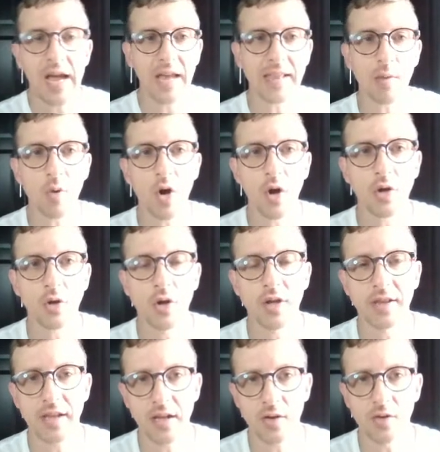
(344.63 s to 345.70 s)
And then we're going to
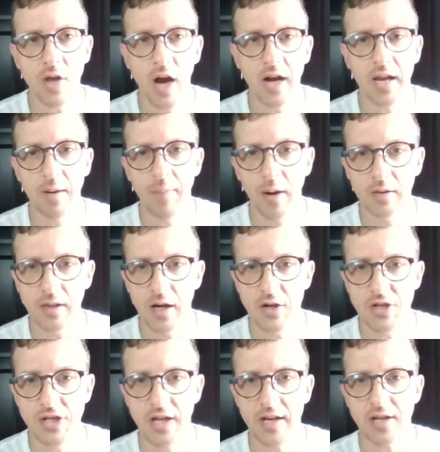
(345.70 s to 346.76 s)
continue talking about
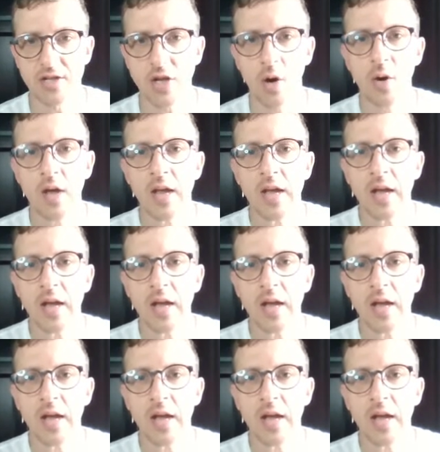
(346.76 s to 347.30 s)
large cities. So